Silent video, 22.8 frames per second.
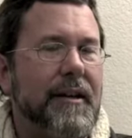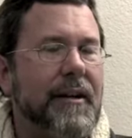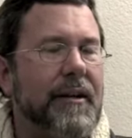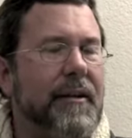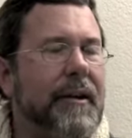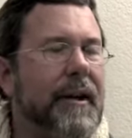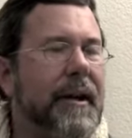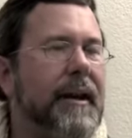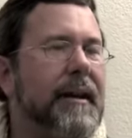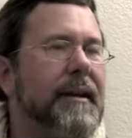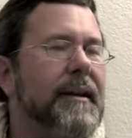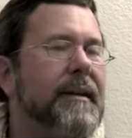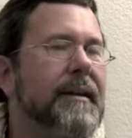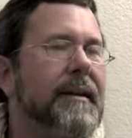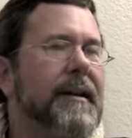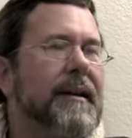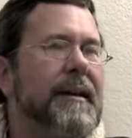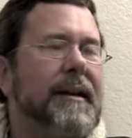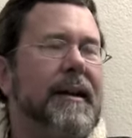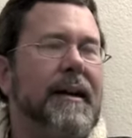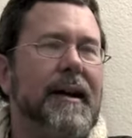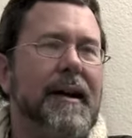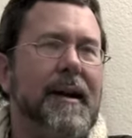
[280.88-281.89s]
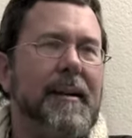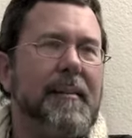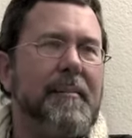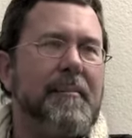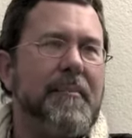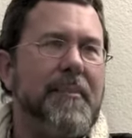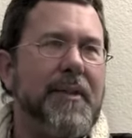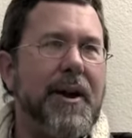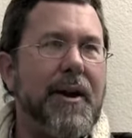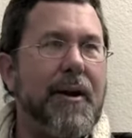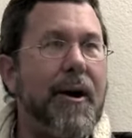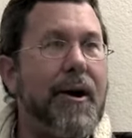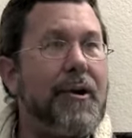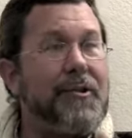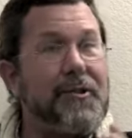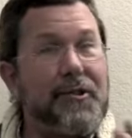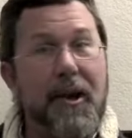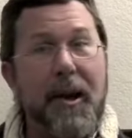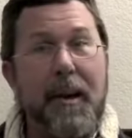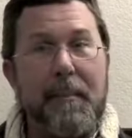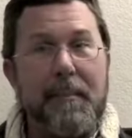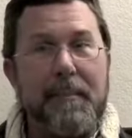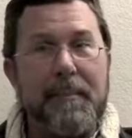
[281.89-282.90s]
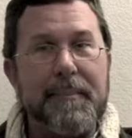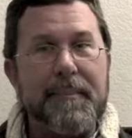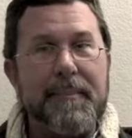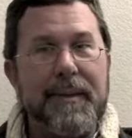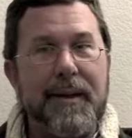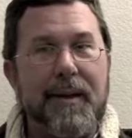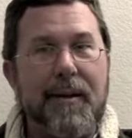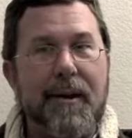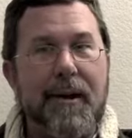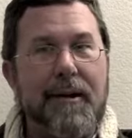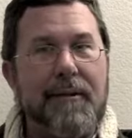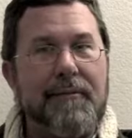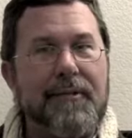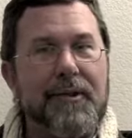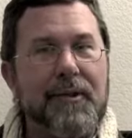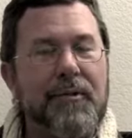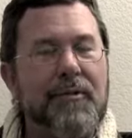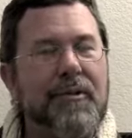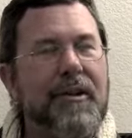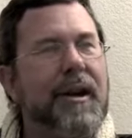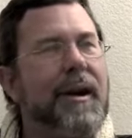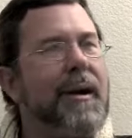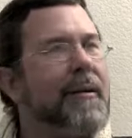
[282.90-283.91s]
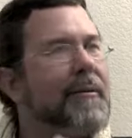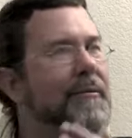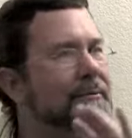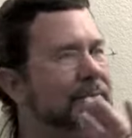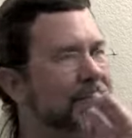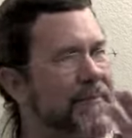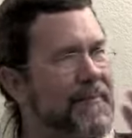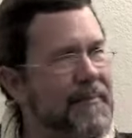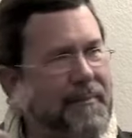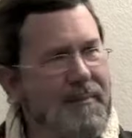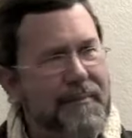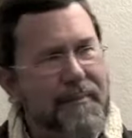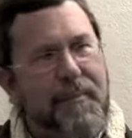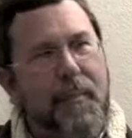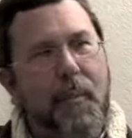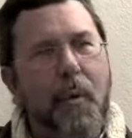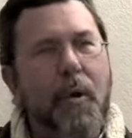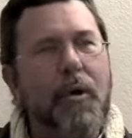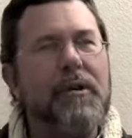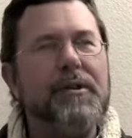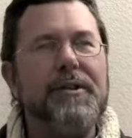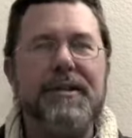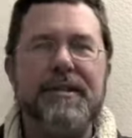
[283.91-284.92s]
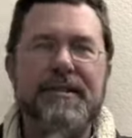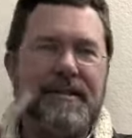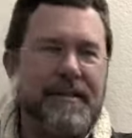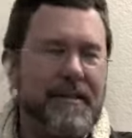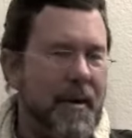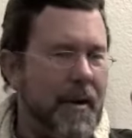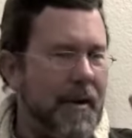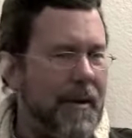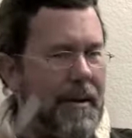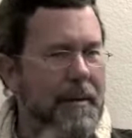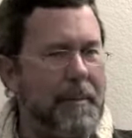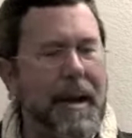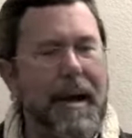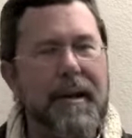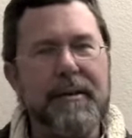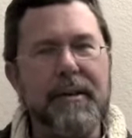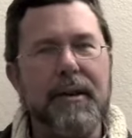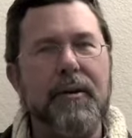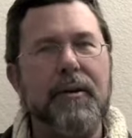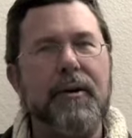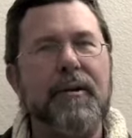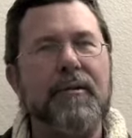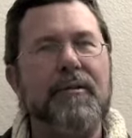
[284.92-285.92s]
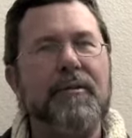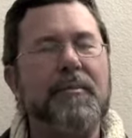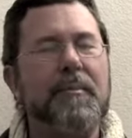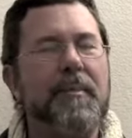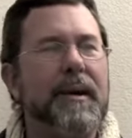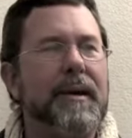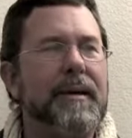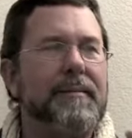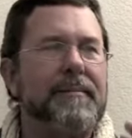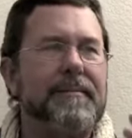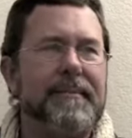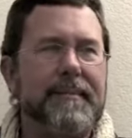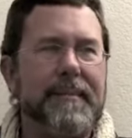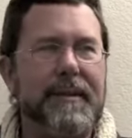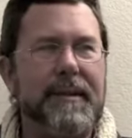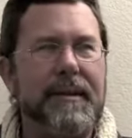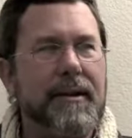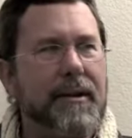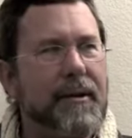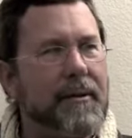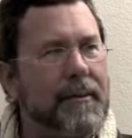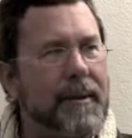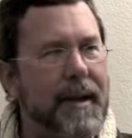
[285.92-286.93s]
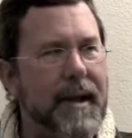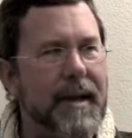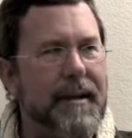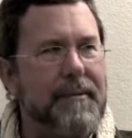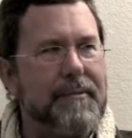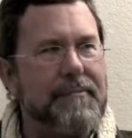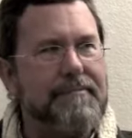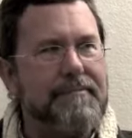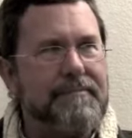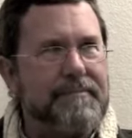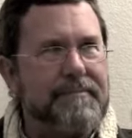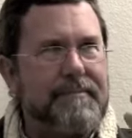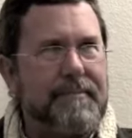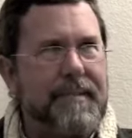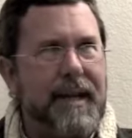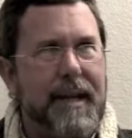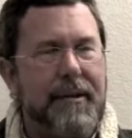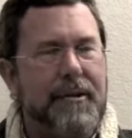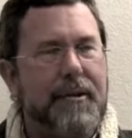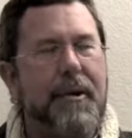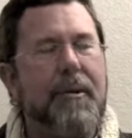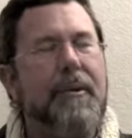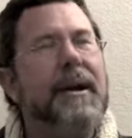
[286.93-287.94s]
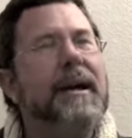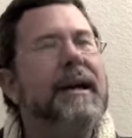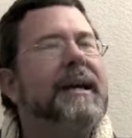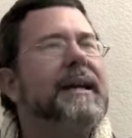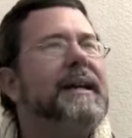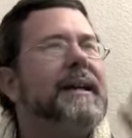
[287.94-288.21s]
Okay, um, there are some. There are a few that are more just all about the earth, but you know, I don't I don't know